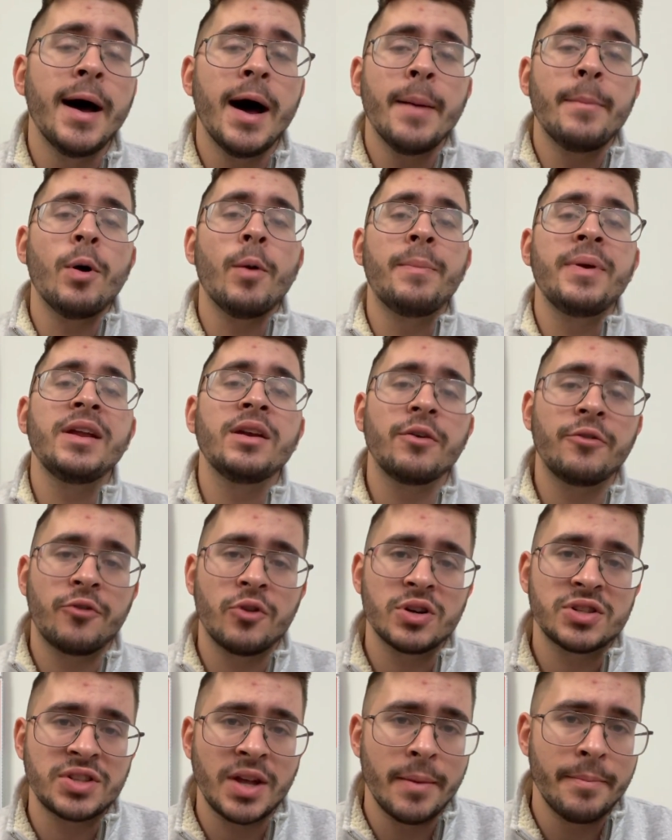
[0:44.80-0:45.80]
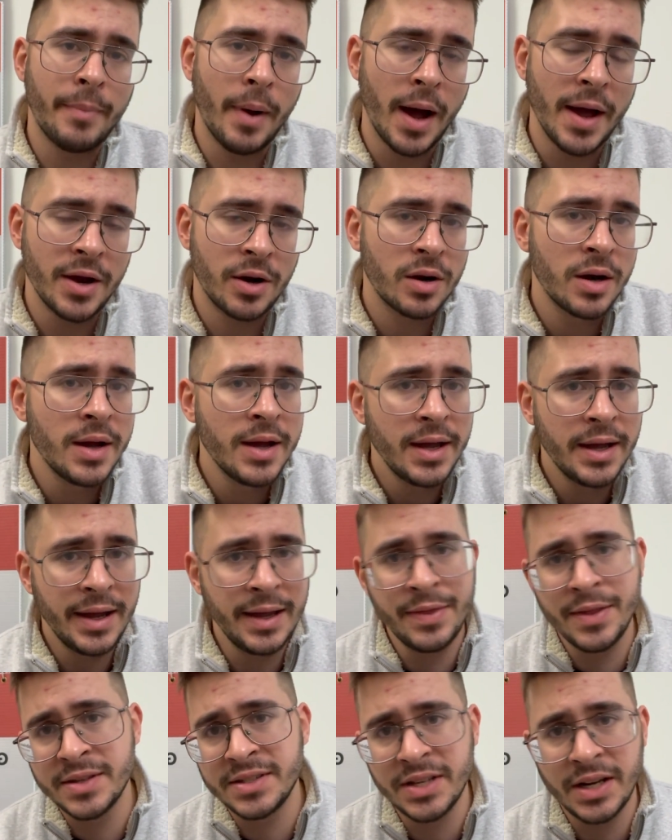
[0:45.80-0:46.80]
about being a first-time buyer
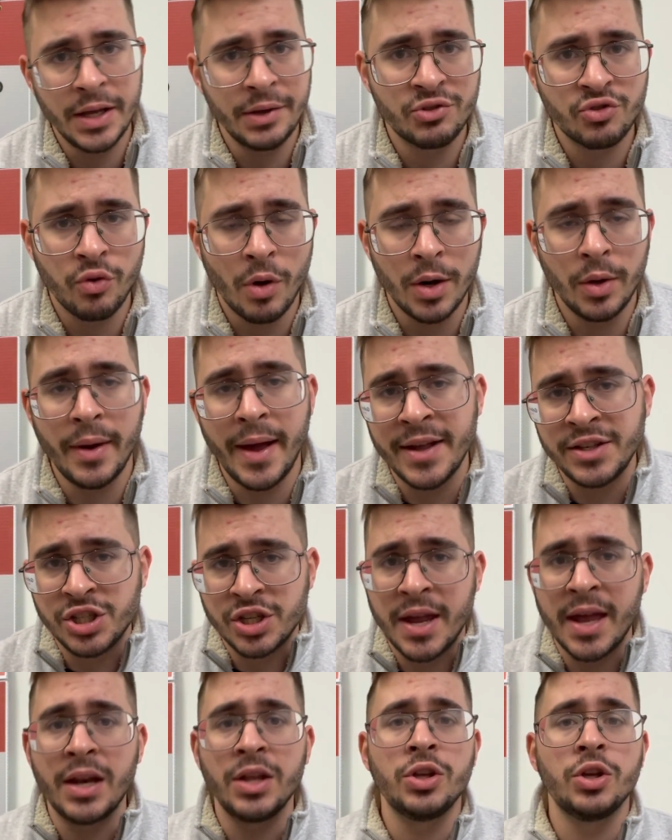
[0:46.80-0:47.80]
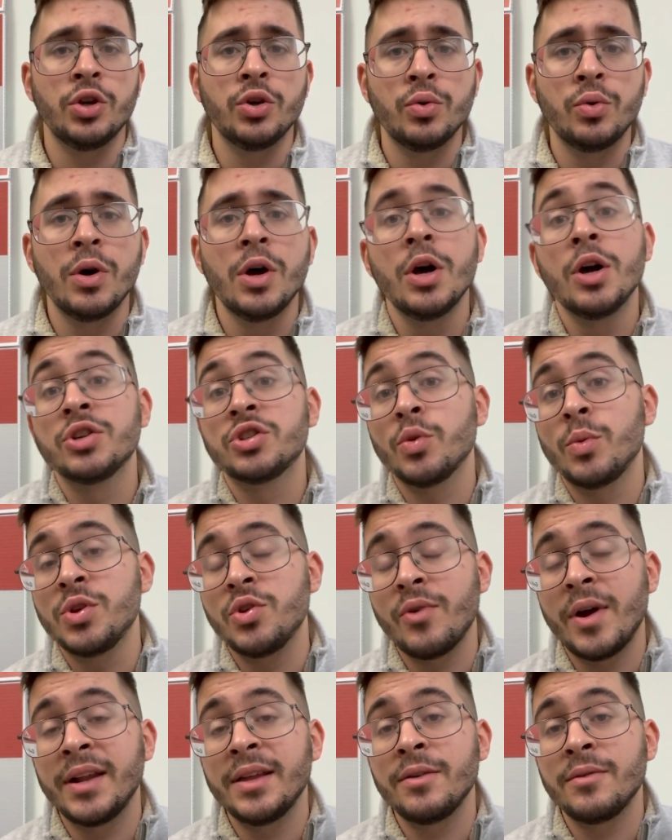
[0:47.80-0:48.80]
in the city of Toronto, educating you so when
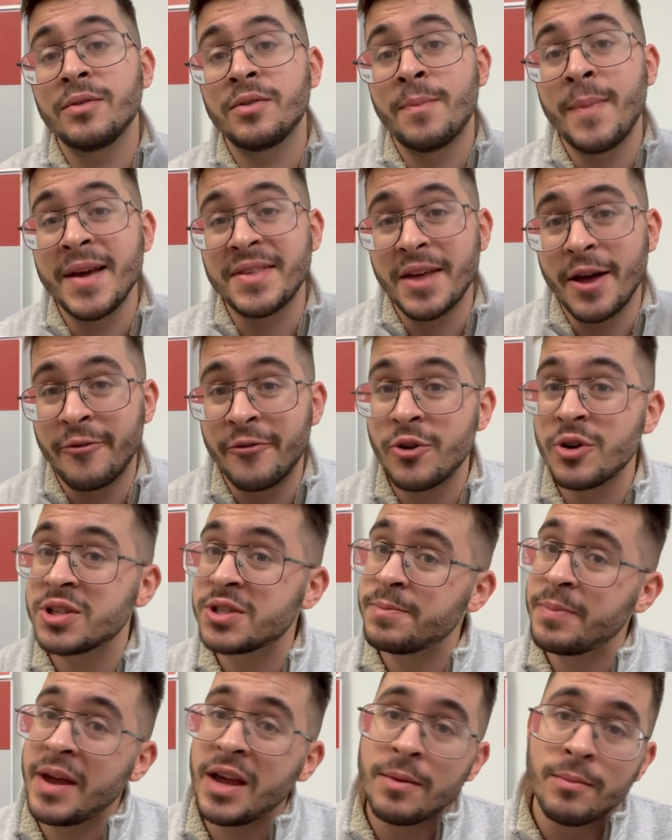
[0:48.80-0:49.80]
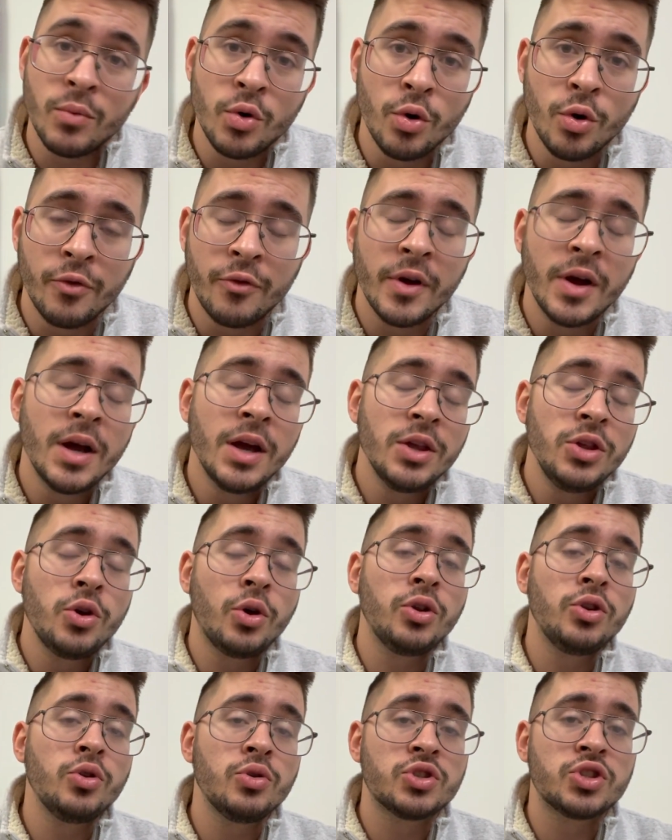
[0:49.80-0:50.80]
you're ready to make that first big move, you
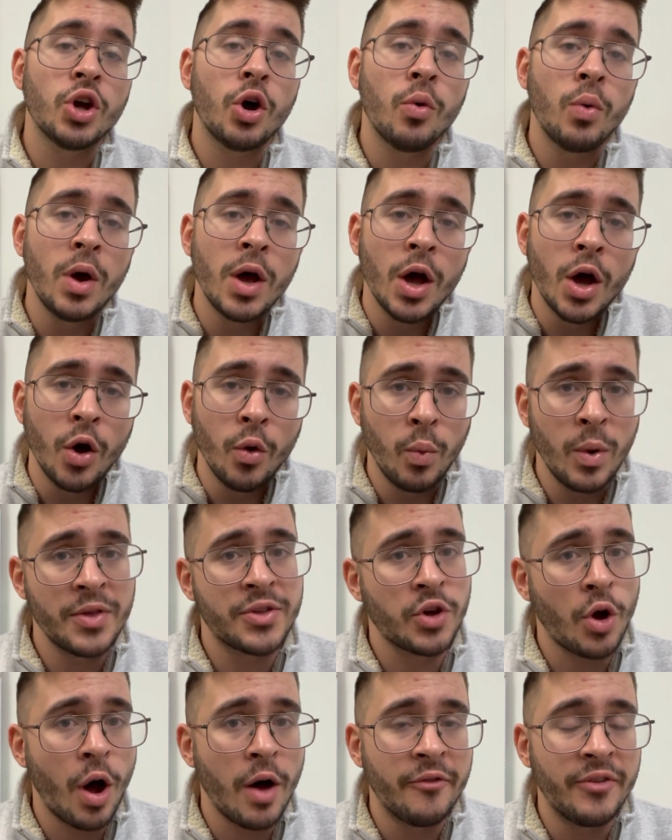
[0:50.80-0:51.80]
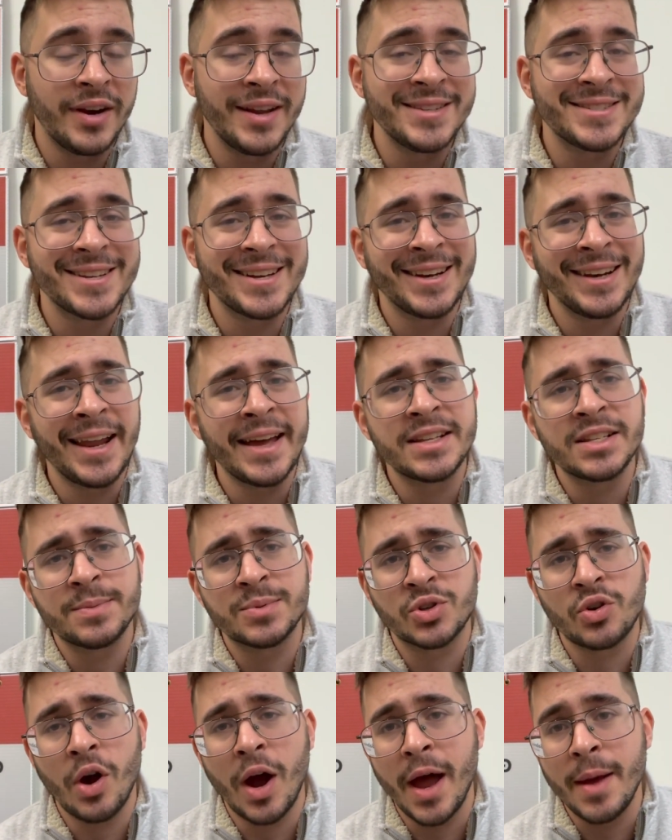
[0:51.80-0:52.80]
can do so with confidence. Like,
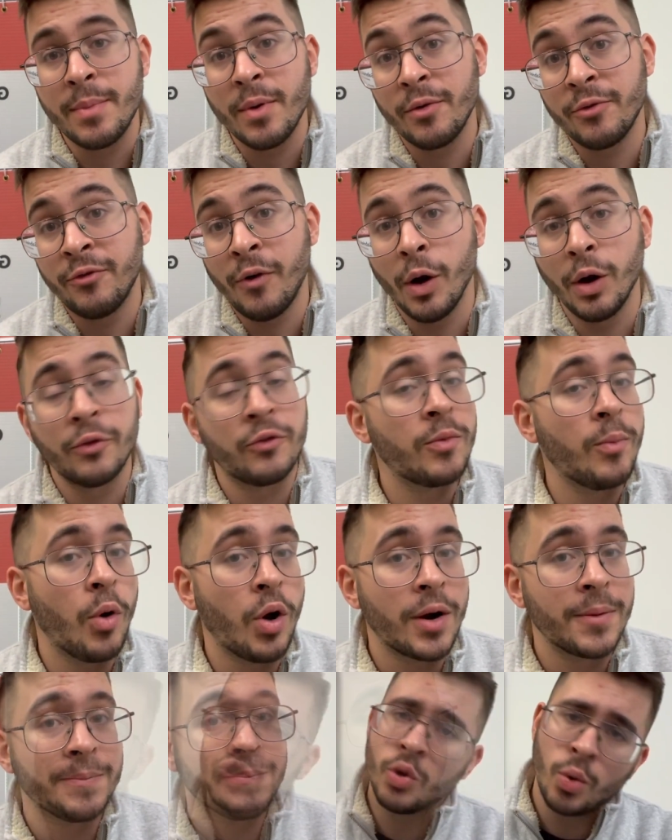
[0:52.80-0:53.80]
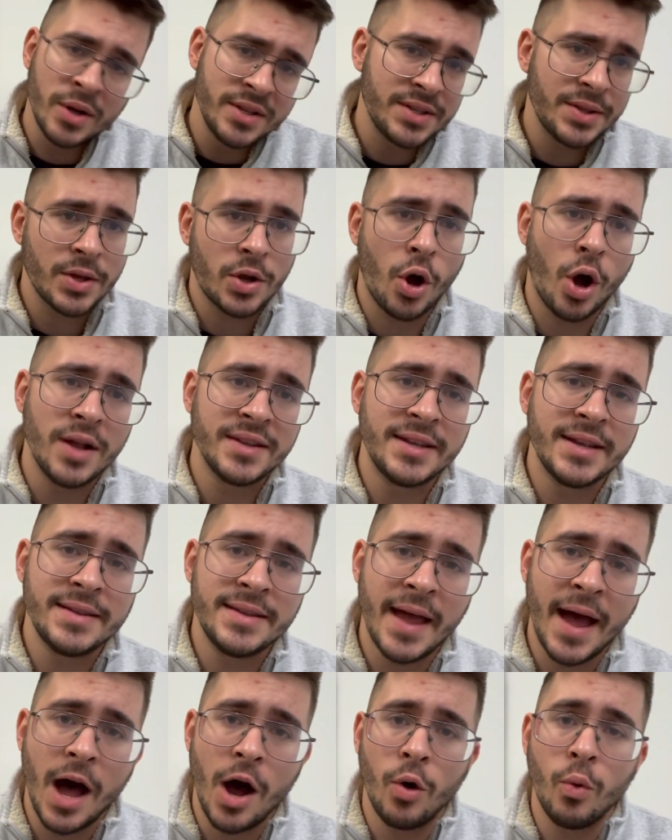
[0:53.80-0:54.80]
subscribe, follow for more. So into the content
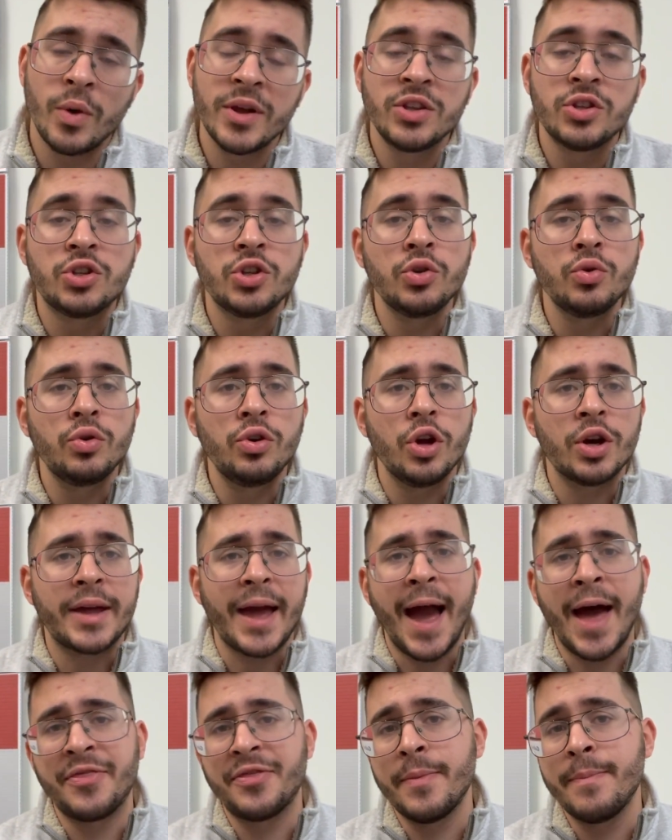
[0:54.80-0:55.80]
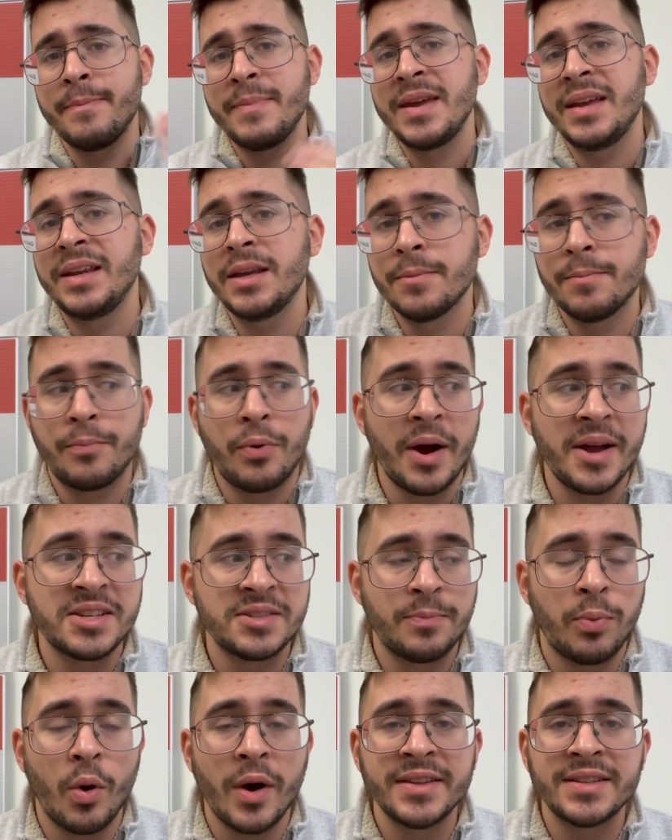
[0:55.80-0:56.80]
now, we do look at the medium price
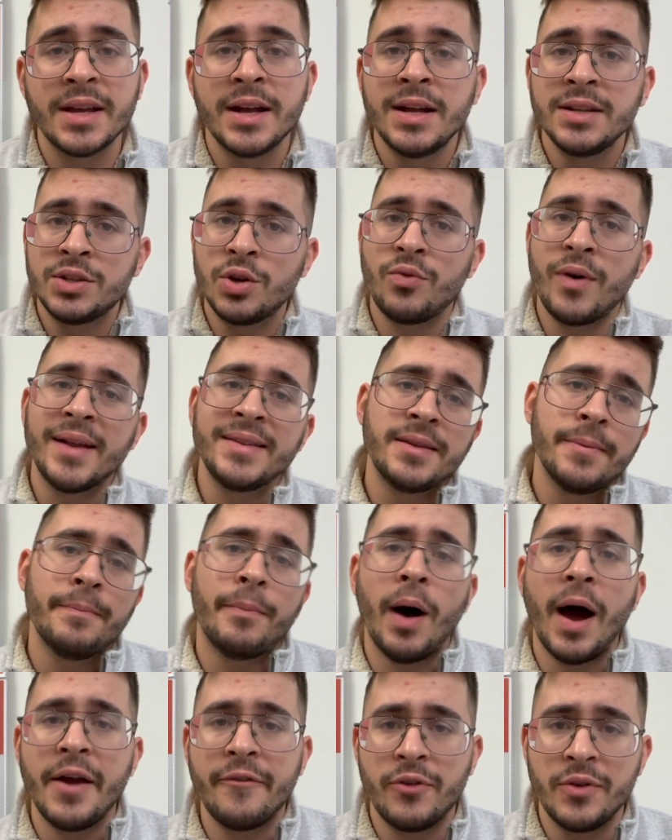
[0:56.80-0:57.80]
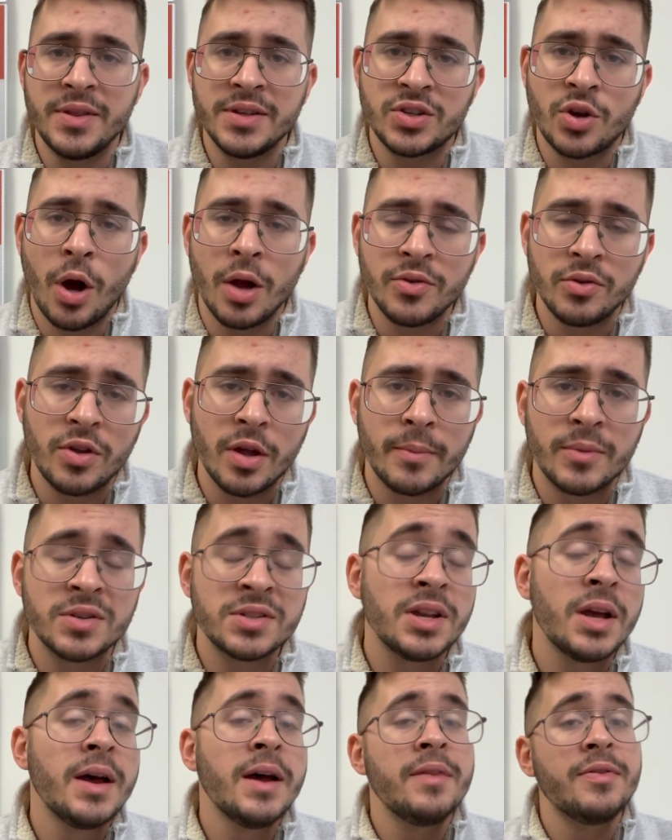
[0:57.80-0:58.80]
point to rent and buy for these condo
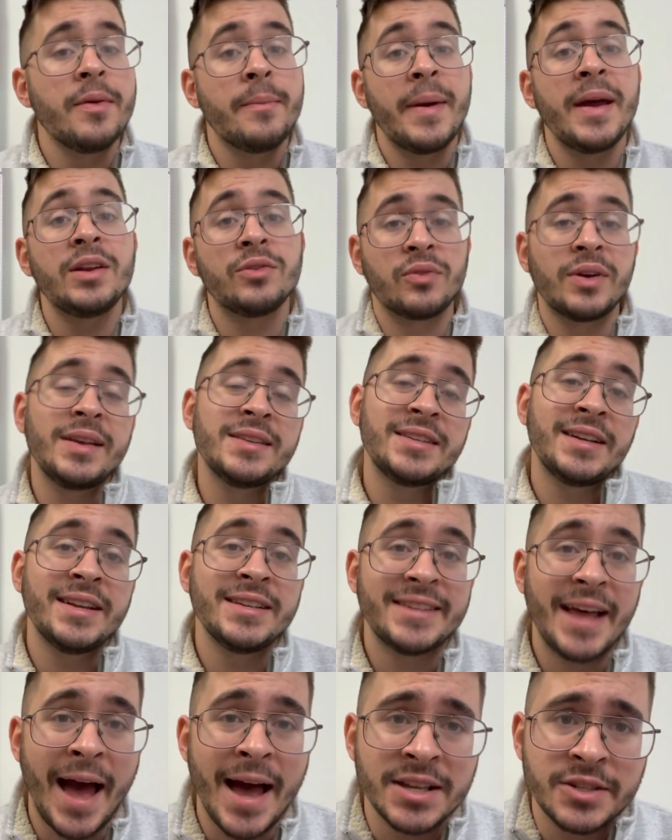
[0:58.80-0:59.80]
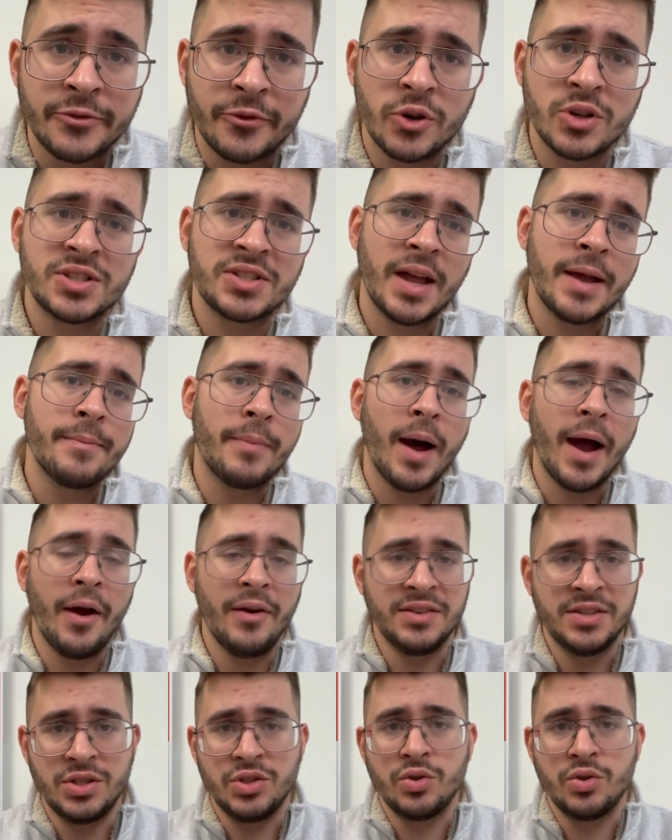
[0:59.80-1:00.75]
numbers. The main reason is, as first-time buyers, as